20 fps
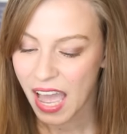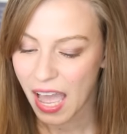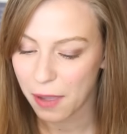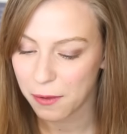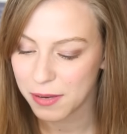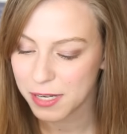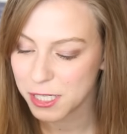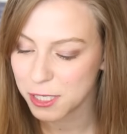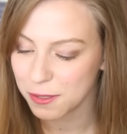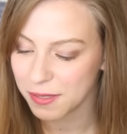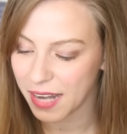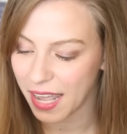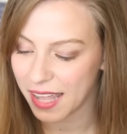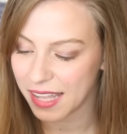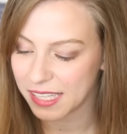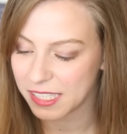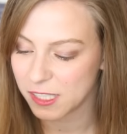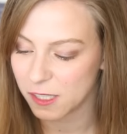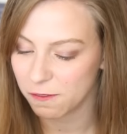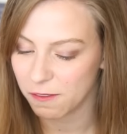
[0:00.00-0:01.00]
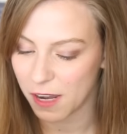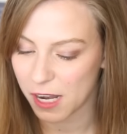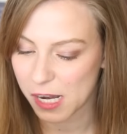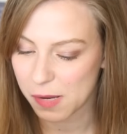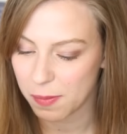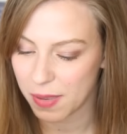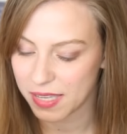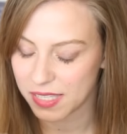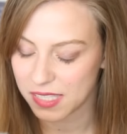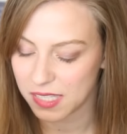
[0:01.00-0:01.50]
I wish you and Alex the
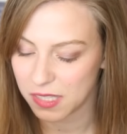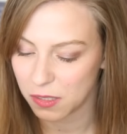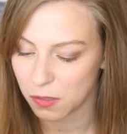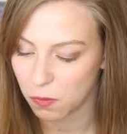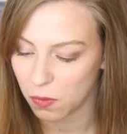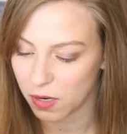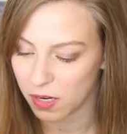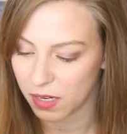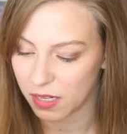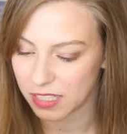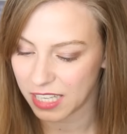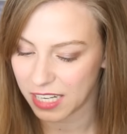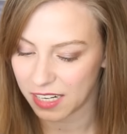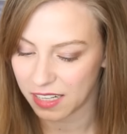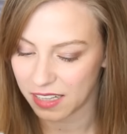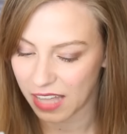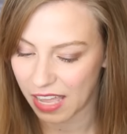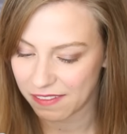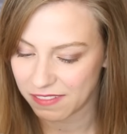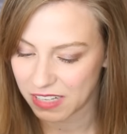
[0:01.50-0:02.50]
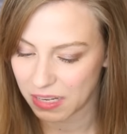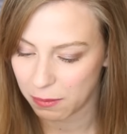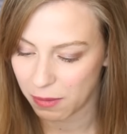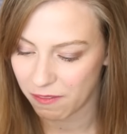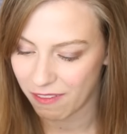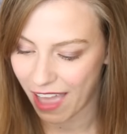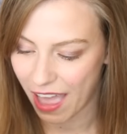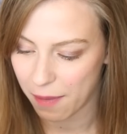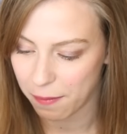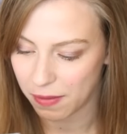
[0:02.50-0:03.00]
very best in the world and a lifetime
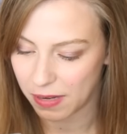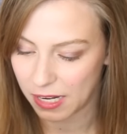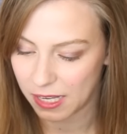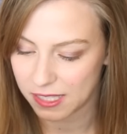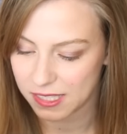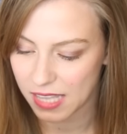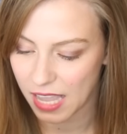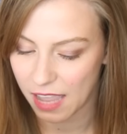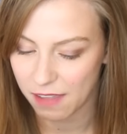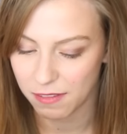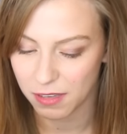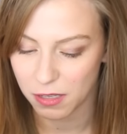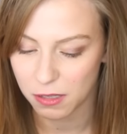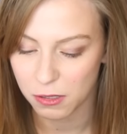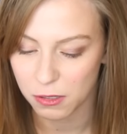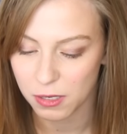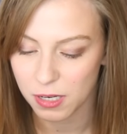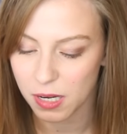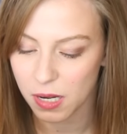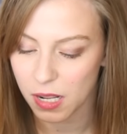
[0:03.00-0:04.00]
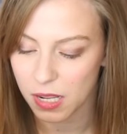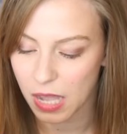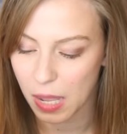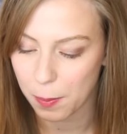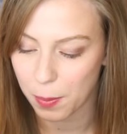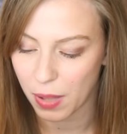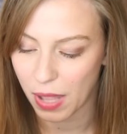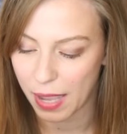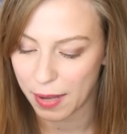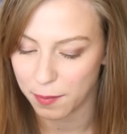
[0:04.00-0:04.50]
of happiness. I have included a
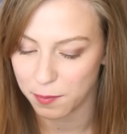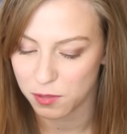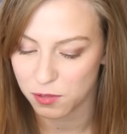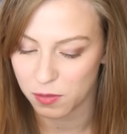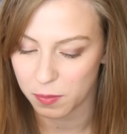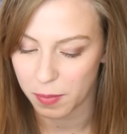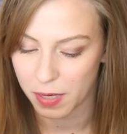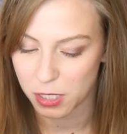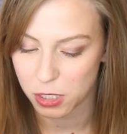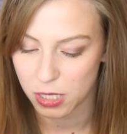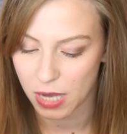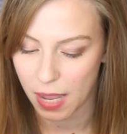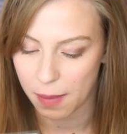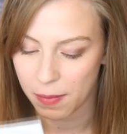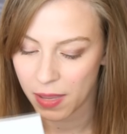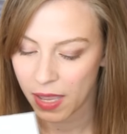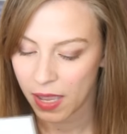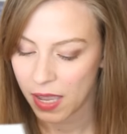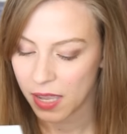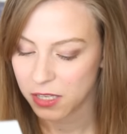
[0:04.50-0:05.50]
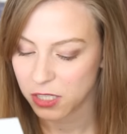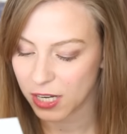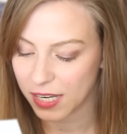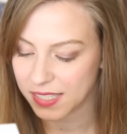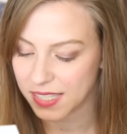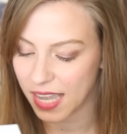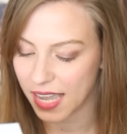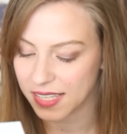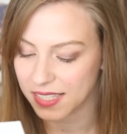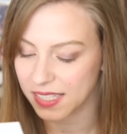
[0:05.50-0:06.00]
couple items from my shop
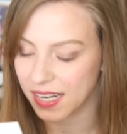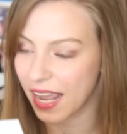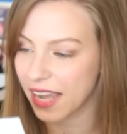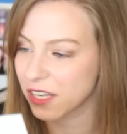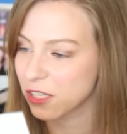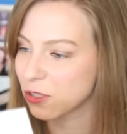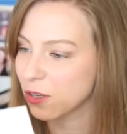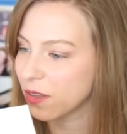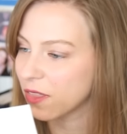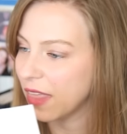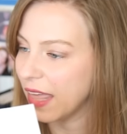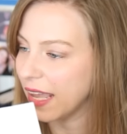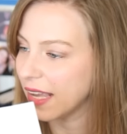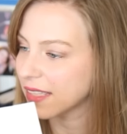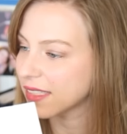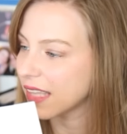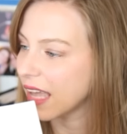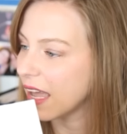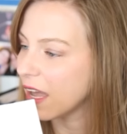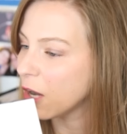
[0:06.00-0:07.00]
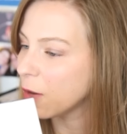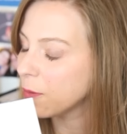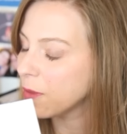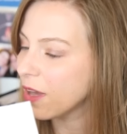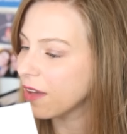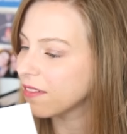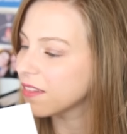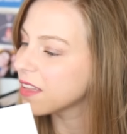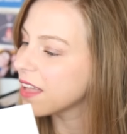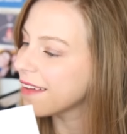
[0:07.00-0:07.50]
just as an extra thanks. I hope
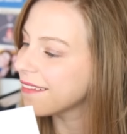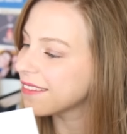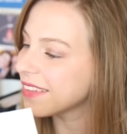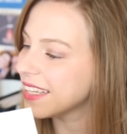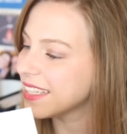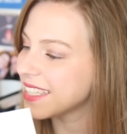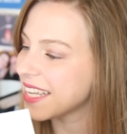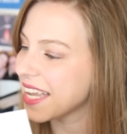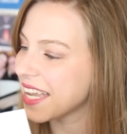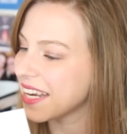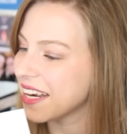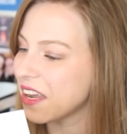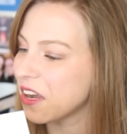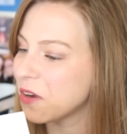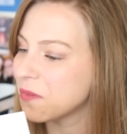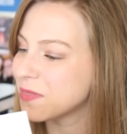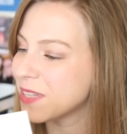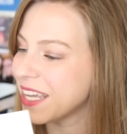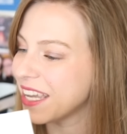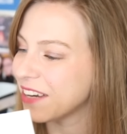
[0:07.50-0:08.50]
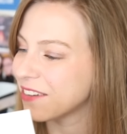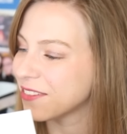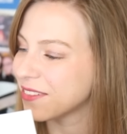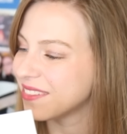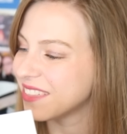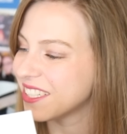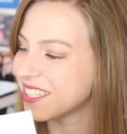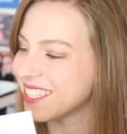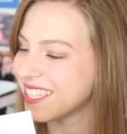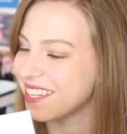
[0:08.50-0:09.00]
you have a lovely day, and I hope to hear
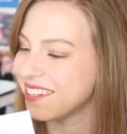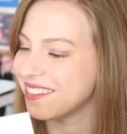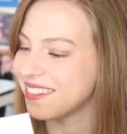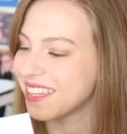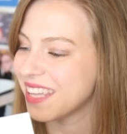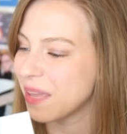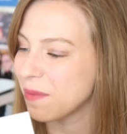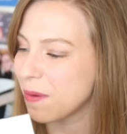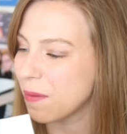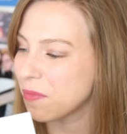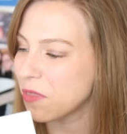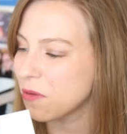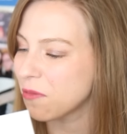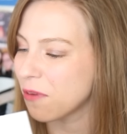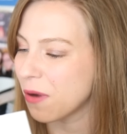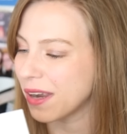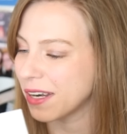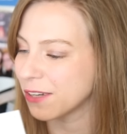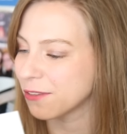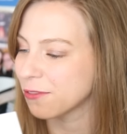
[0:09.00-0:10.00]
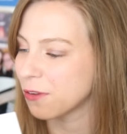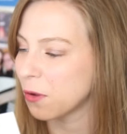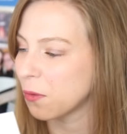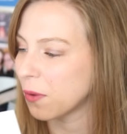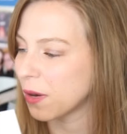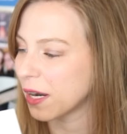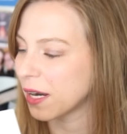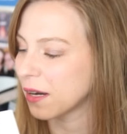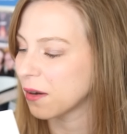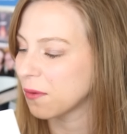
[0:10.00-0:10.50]
from you soon. Keep up the wonderful
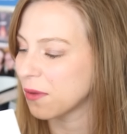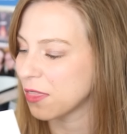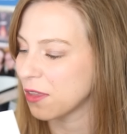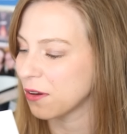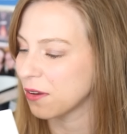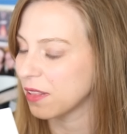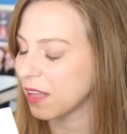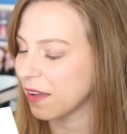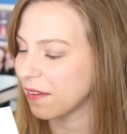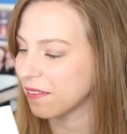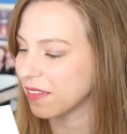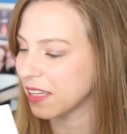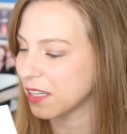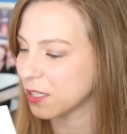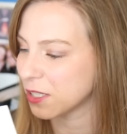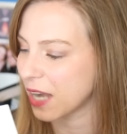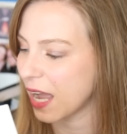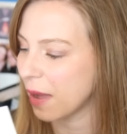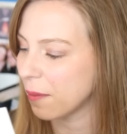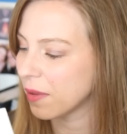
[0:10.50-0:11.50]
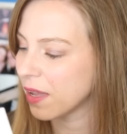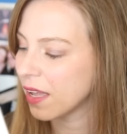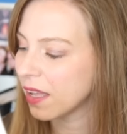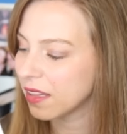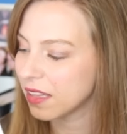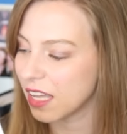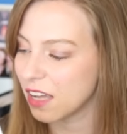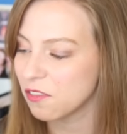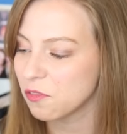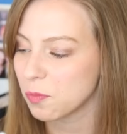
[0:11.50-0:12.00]
work with your lovely shop.
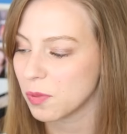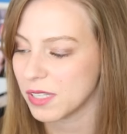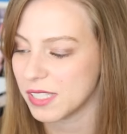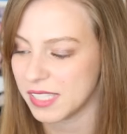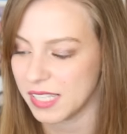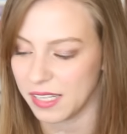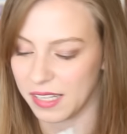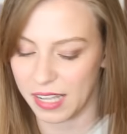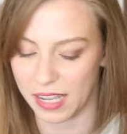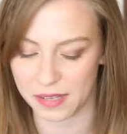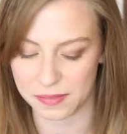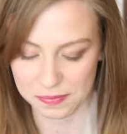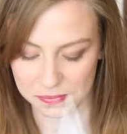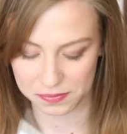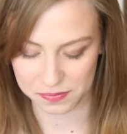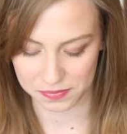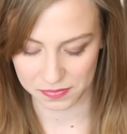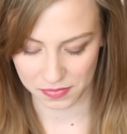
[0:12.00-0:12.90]
Love, Priscilla."